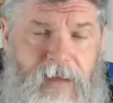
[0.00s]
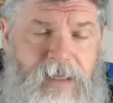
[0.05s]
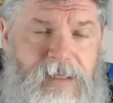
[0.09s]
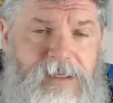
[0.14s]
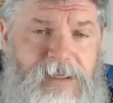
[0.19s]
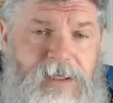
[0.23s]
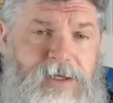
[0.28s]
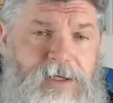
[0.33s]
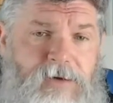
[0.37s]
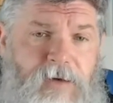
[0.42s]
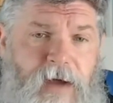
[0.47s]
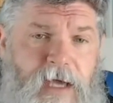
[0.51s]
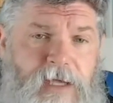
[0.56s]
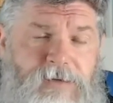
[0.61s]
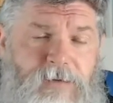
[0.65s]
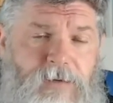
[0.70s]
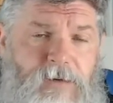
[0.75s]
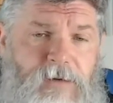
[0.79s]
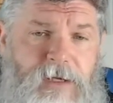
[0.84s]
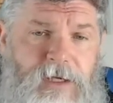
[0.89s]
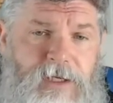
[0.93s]
It's
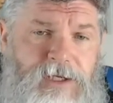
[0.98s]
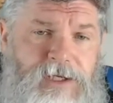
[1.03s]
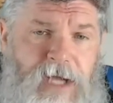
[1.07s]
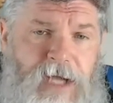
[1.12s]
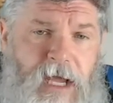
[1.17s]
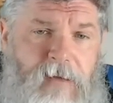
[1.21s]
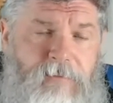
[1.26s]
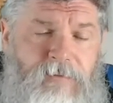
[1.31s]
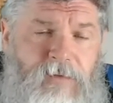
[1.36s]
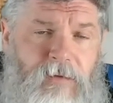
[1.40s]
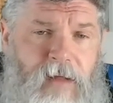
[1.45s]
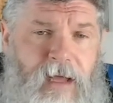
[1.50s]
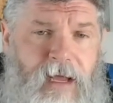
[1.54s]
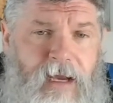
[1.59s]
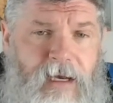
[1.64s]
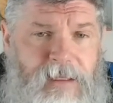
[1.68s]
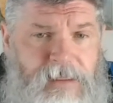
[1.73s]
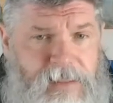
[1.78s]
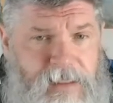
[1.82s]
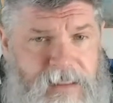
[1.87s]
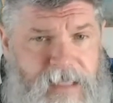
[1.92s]
disgraceful, it's shameful,
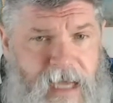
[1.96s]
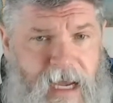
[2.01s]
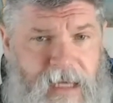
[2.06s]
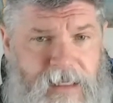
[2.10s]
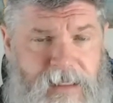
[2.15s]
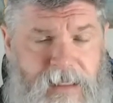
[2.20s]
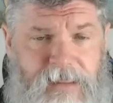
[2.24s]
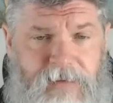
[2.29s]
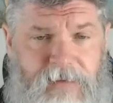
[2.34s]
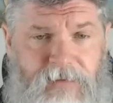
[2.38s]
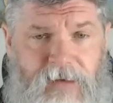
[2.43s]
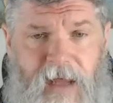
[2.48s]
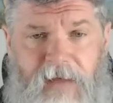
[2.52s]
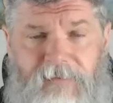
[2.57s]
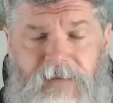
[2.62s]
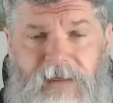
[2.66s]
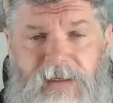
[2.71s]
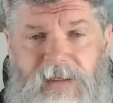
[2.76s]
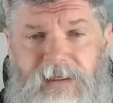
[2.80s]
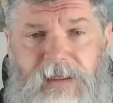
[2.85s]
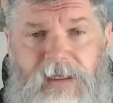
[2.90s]
and it's the tactics of
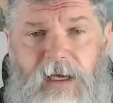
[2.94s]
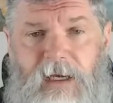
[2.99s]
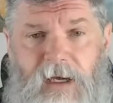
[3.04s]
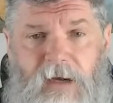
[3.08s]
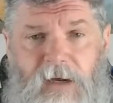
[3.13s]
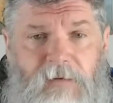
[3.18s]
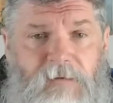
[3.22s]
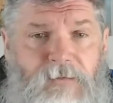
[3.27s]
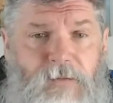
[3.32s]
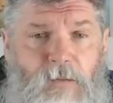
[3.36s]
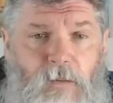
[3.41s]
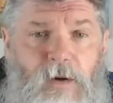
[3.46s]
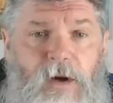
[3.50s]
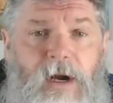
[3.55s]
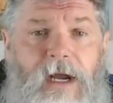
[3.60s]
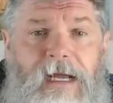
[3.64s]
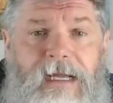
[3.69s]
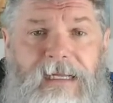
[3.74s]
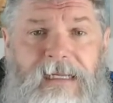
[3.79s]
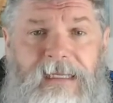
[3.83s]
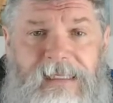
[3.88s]
leftists
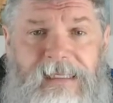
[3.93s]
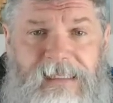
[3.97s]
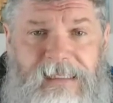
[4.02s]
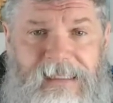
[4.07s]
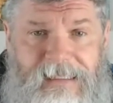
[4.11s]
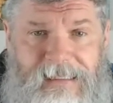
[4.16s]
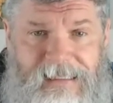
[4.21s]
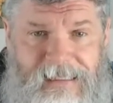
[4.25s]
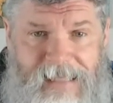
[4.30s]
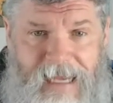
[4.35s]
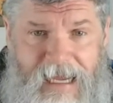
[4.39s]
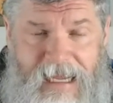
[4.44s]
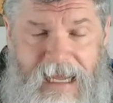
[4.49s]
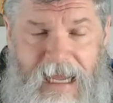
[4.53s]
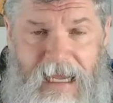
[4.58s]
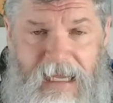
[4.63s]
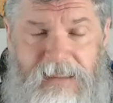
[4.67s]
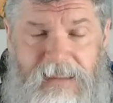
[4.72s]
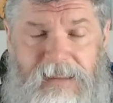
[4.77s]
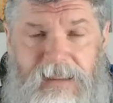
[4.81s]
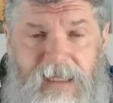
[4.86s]
for
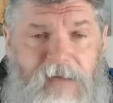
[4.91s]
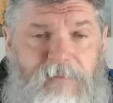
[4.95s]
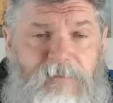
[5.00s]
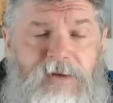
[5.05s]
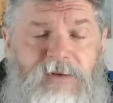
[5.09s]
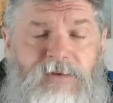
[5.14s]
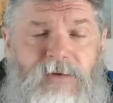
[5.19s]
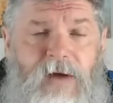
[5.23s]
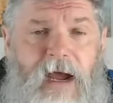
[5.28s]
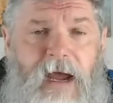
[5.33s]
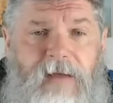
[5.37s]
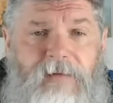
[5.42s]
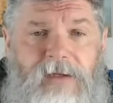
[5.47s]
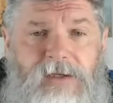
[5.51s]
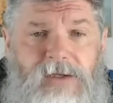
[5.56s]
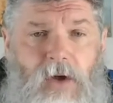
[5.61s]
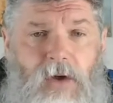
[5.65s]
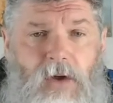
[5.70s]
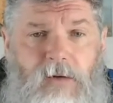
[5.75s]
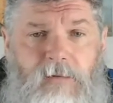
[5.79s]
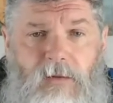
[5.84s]
decades. They've been trying
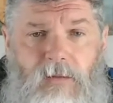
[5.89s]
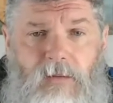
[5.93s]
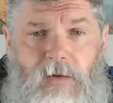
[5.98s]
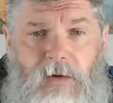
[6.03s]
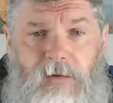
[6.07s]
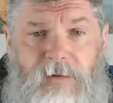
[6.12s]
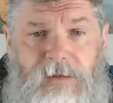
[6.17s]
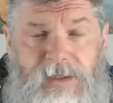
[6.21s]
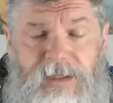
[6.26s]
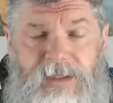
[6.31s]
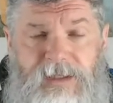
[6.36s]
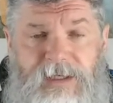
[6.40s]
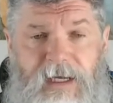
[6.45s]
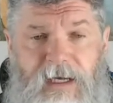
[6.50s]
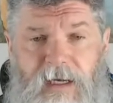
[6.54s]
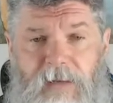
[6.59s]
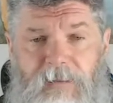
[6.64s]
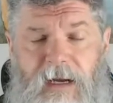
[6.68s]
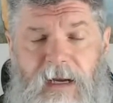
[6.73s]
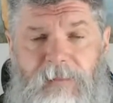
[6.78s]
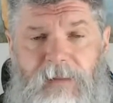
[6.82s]
this all over the world and
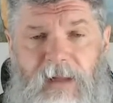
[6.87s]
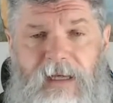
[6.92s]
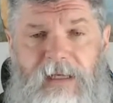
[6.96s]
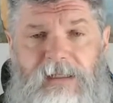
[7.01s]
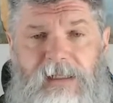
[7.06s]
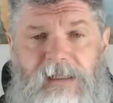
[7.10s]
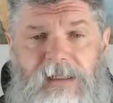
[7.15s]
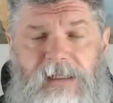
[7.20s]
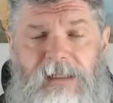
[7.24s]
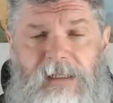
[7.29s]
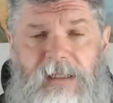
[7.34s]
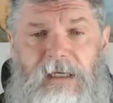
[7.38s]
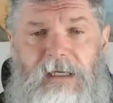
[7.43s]
succeeded in many places.